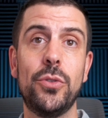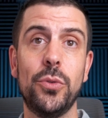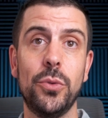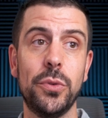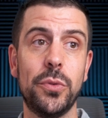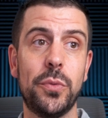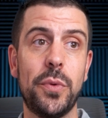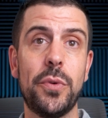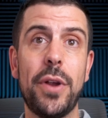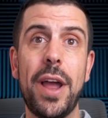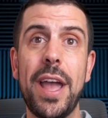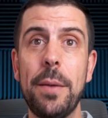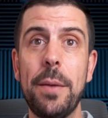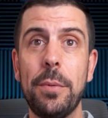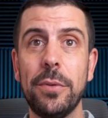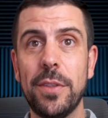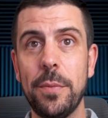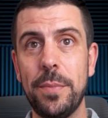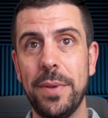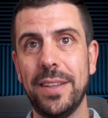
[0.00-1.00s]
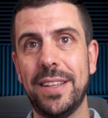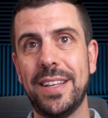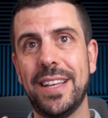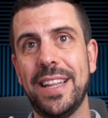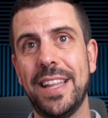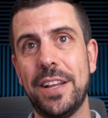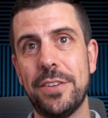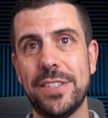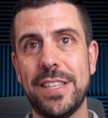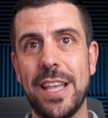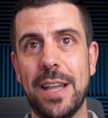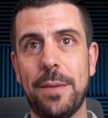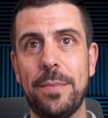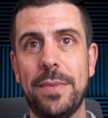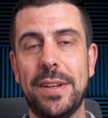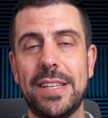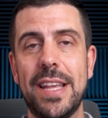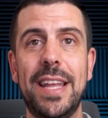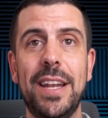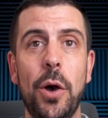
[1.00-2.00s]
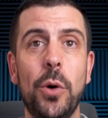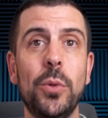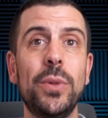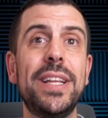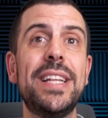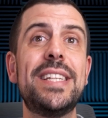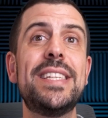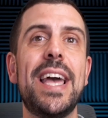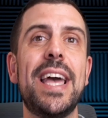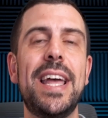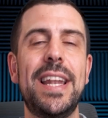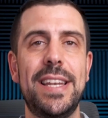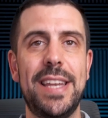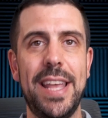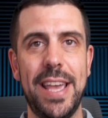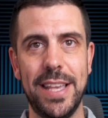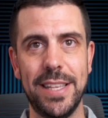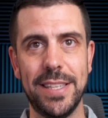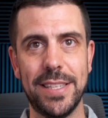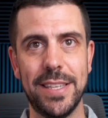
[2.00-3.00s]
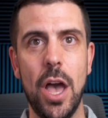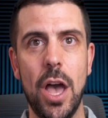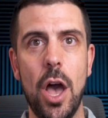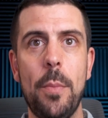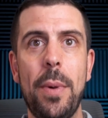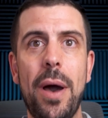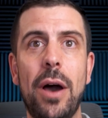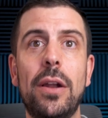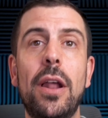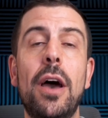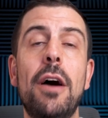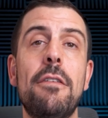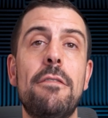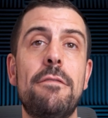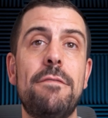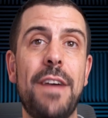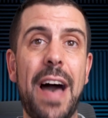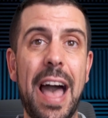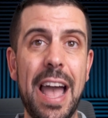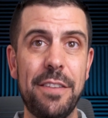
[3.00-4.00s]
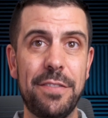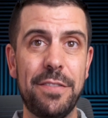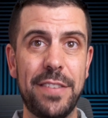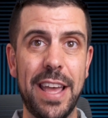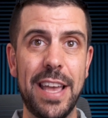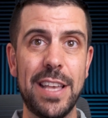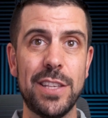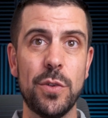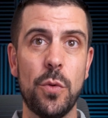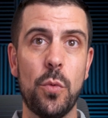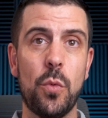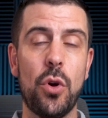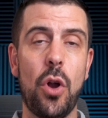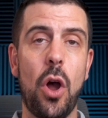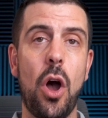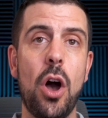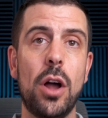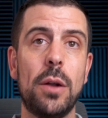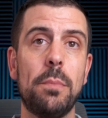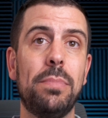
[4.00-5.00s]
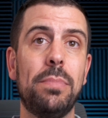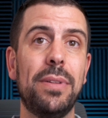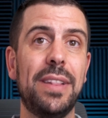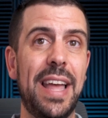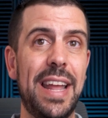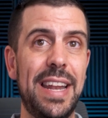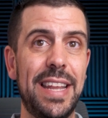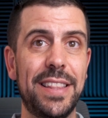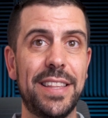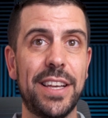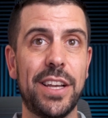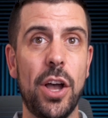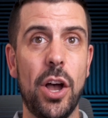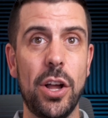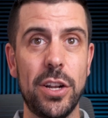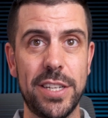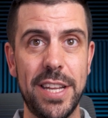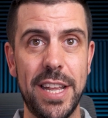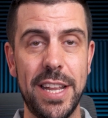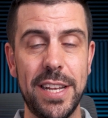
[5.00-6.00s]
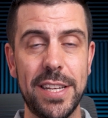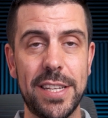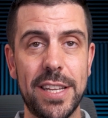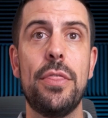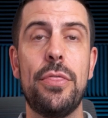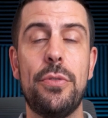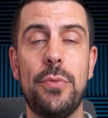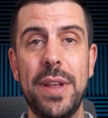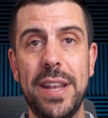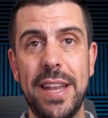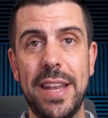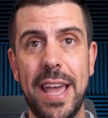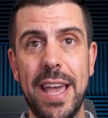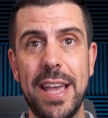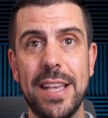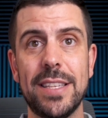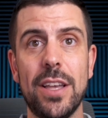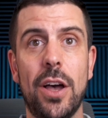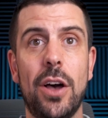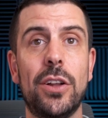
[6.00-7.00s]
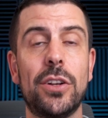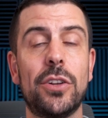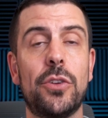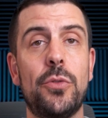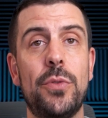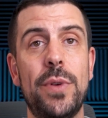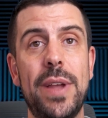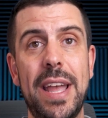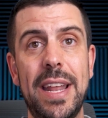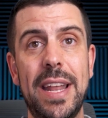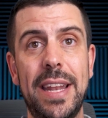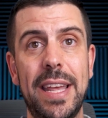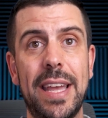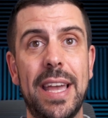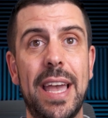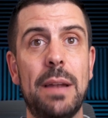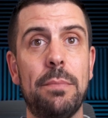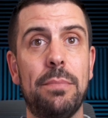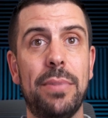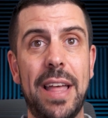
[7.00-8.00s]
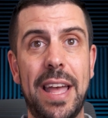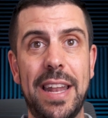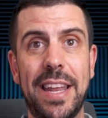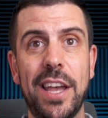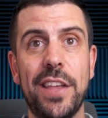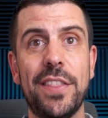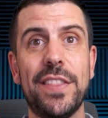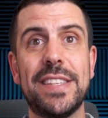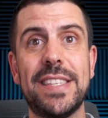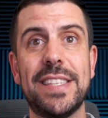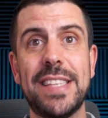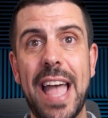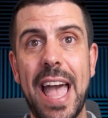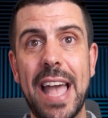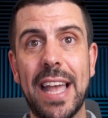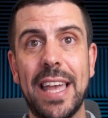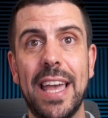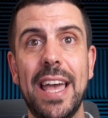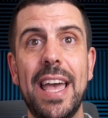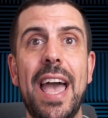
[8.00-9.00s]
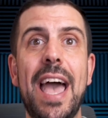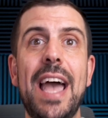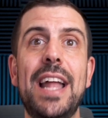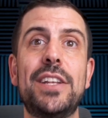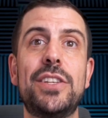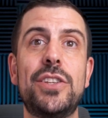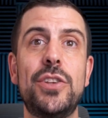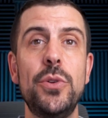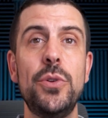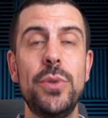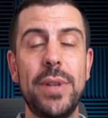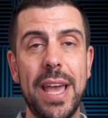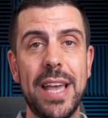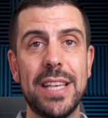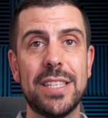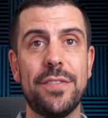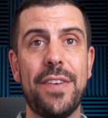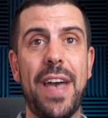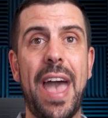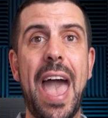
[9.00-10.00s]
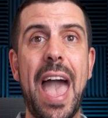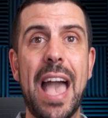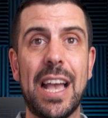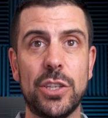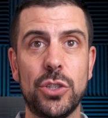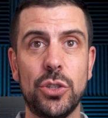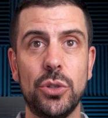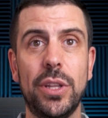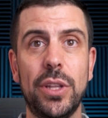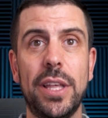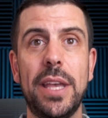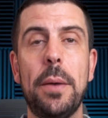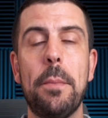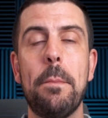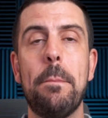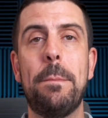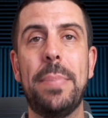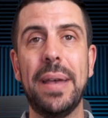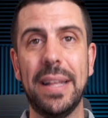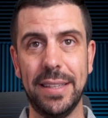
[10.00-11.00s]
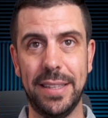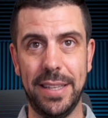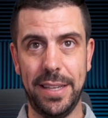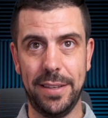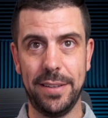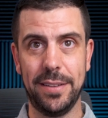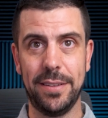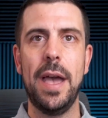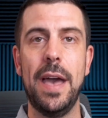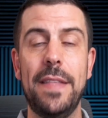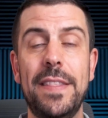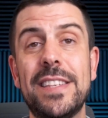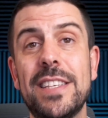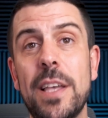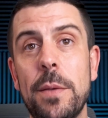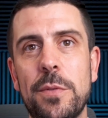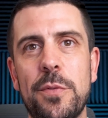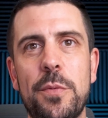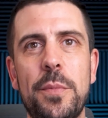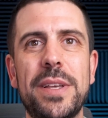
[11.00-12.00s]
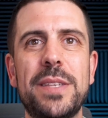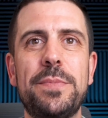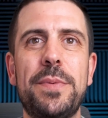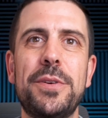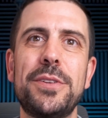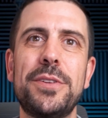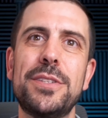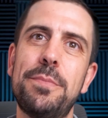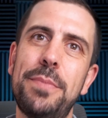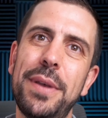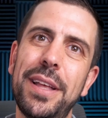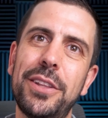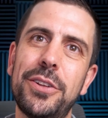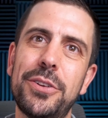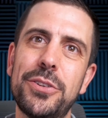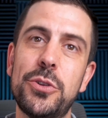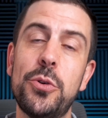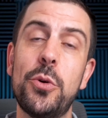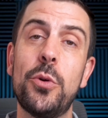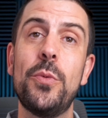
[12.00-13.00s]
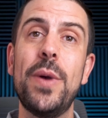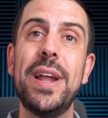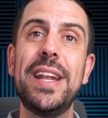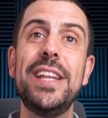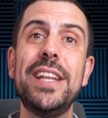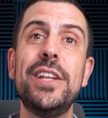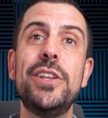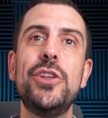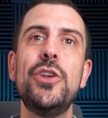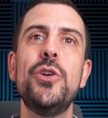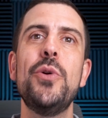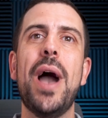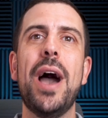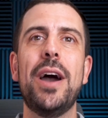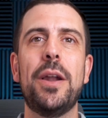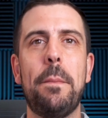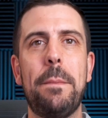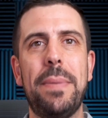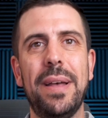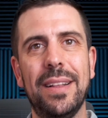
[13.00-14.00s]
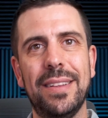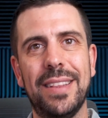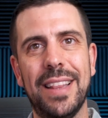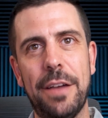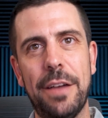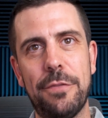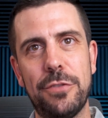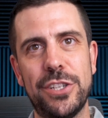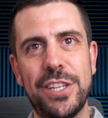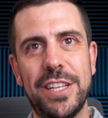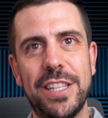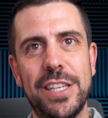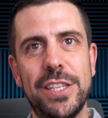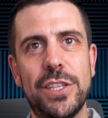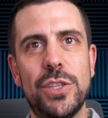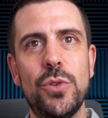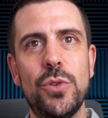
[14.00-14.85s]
tools, we were able to build ClearSegment in only 10 days. About 5 days were on planning the content, 3 days on creating and planning the stack, and 2 days of actually building. And this comes from experienced builders who already knew how to build leveraging these